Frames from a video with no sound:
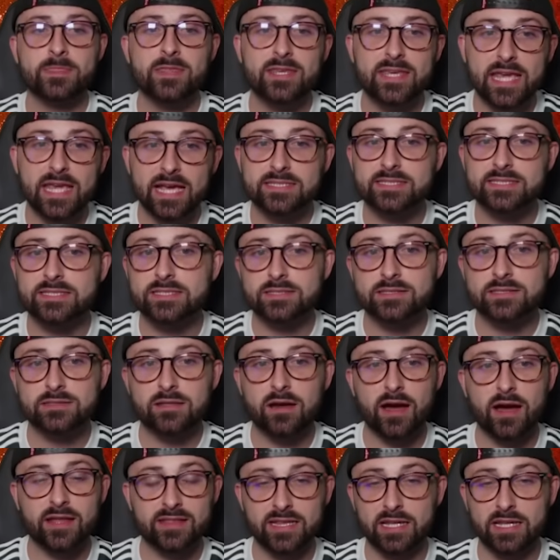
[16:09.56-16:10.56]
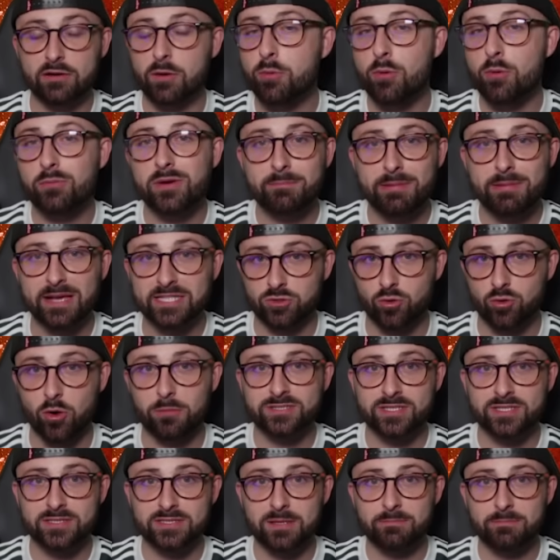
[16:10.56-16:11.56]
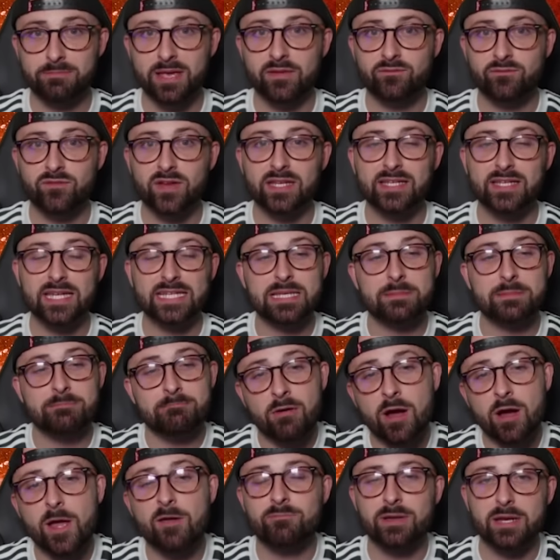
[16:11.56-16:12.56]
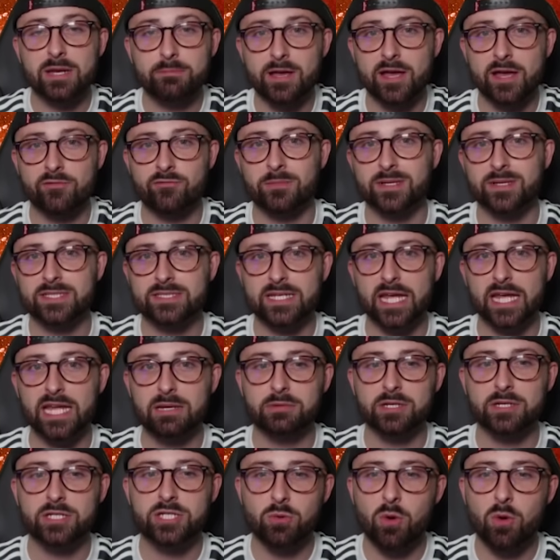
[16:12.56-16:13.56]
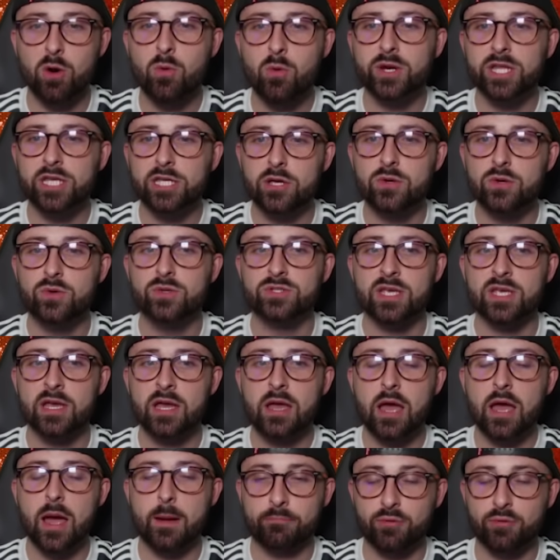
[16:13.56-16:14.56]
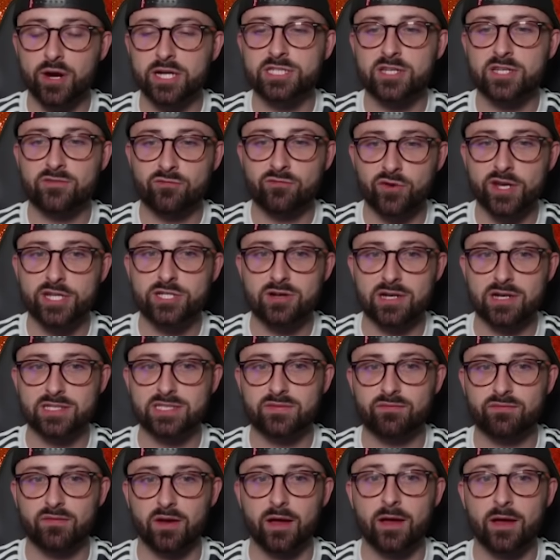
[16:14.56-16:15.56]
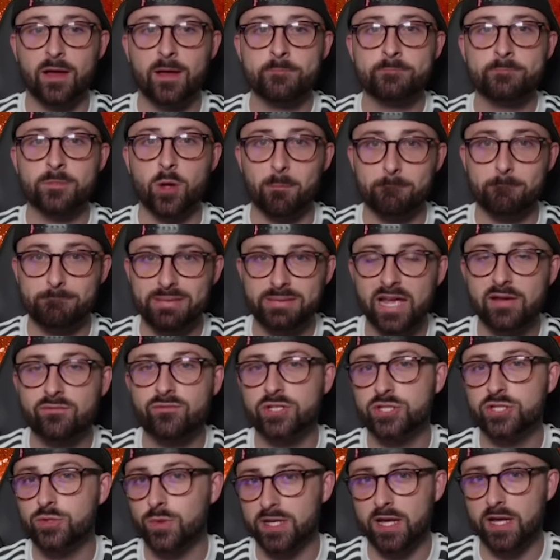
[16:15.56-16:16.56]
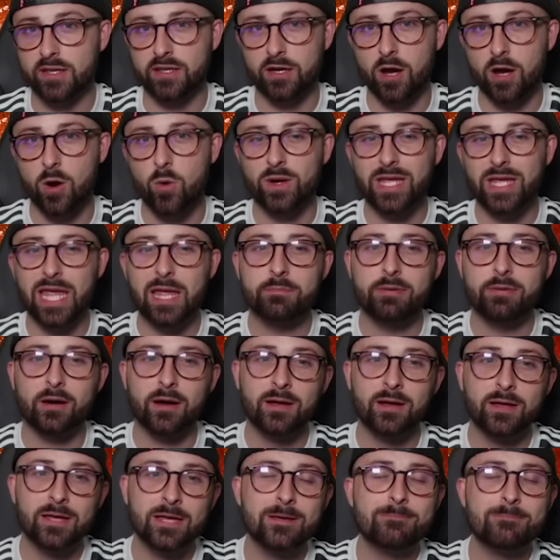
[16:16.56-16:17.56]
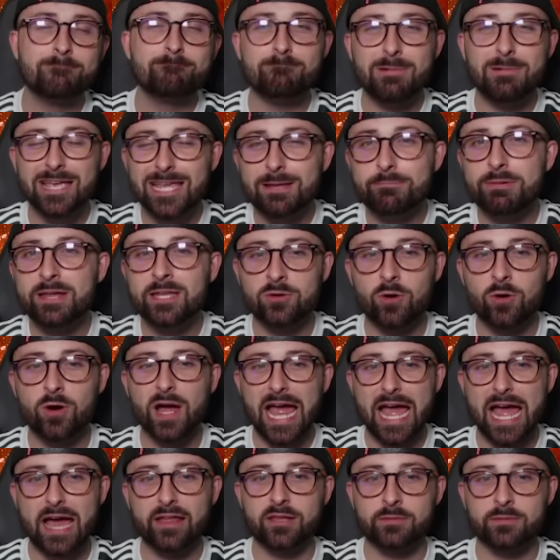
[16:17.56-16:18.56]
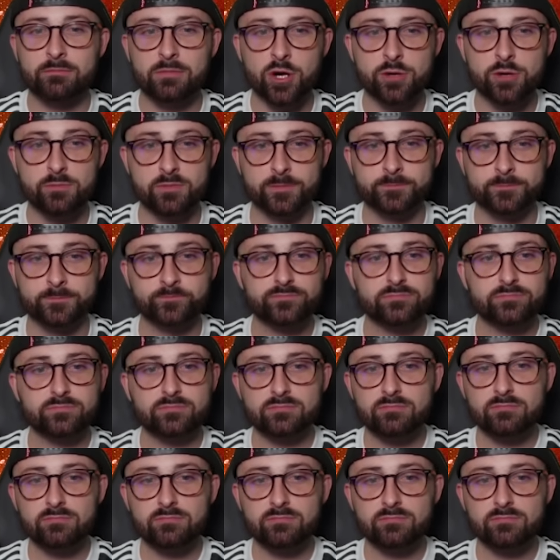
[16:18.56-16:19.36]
yes, I think there are probably better options than Pickford, and yes, it might have been a bit of a mistake, but do I want to use a precious free transfer on Pickford to another goalkeeper? Maybe not at the moment.